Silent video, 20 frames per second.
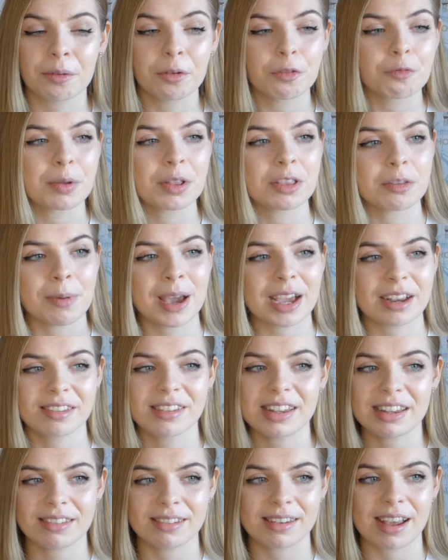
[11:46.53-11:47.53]
We've put the back
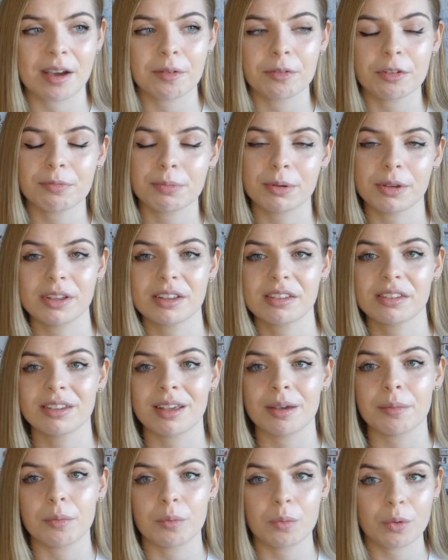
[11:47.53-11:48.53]
seats down, we've put
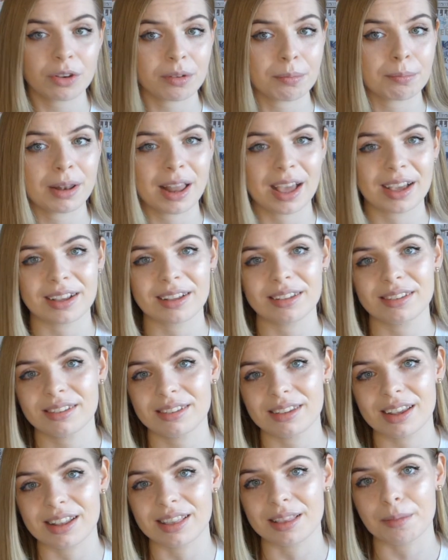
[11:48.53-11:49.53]
some wooden
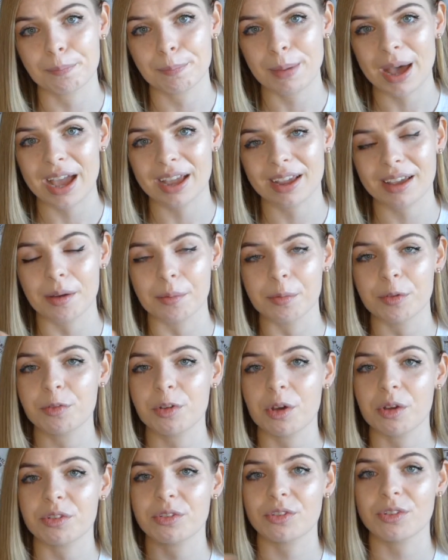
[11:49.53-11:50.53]
planks in the back, and we've
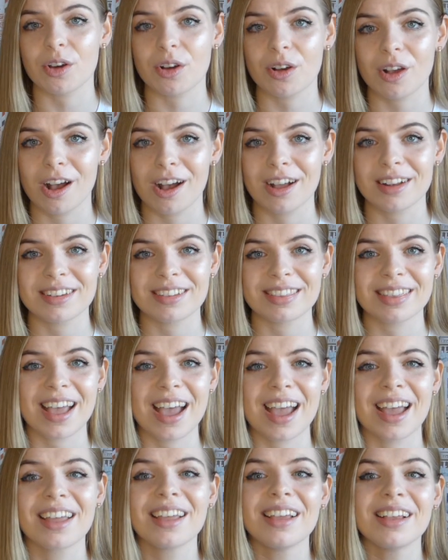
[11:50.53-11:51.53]
got a dog guard in
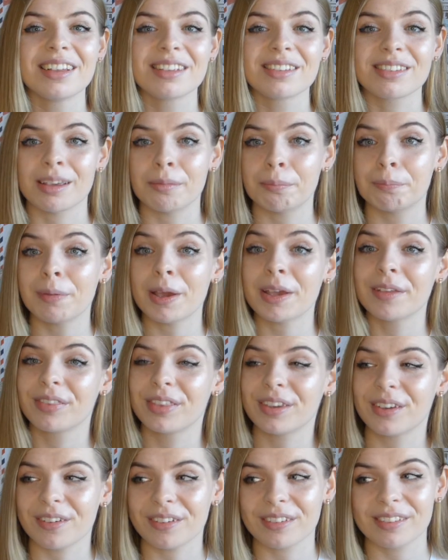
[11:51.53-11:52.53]
there, so both
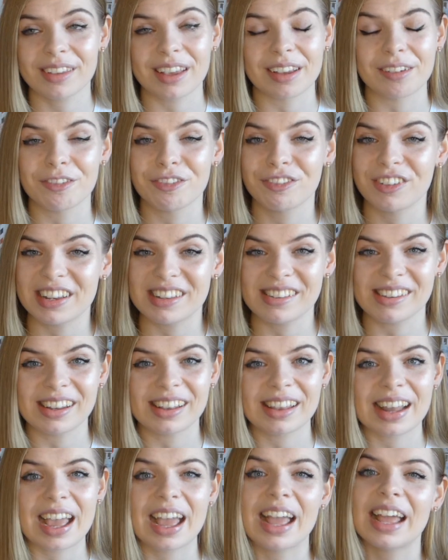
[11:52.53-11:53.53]
the dogs can fit
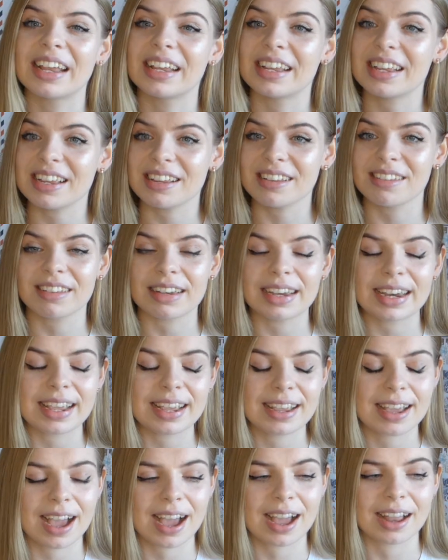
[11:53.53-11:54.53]
in there
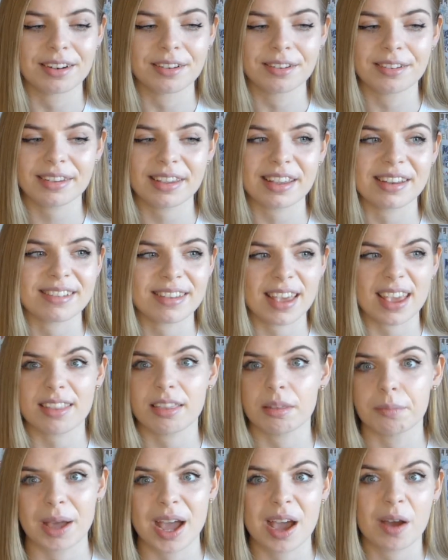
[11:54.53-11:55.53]
easily and can
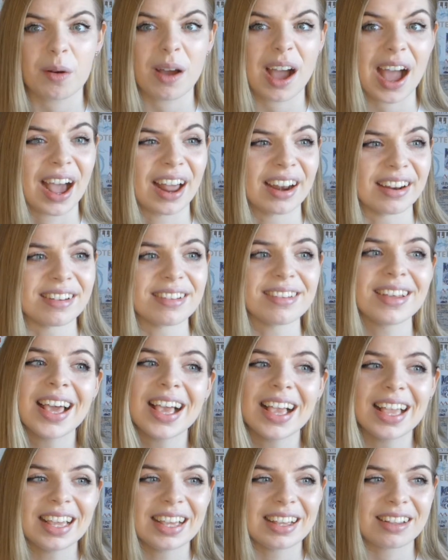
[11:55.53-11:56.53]
take them out, and
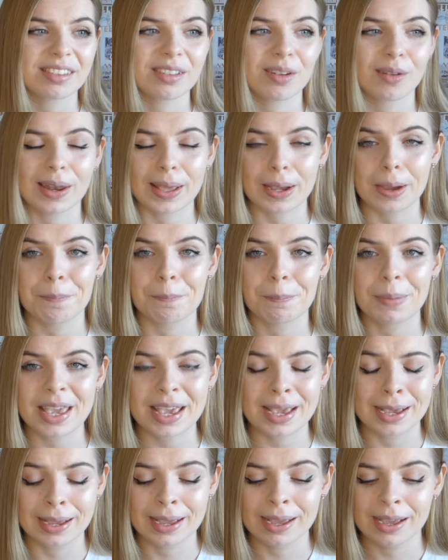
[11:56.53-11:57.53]
it's got like a
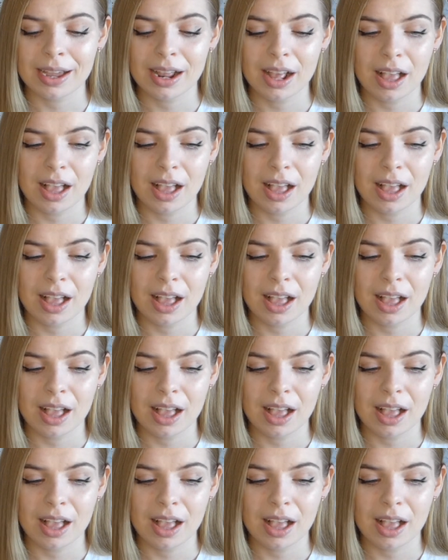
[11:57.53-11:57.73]
big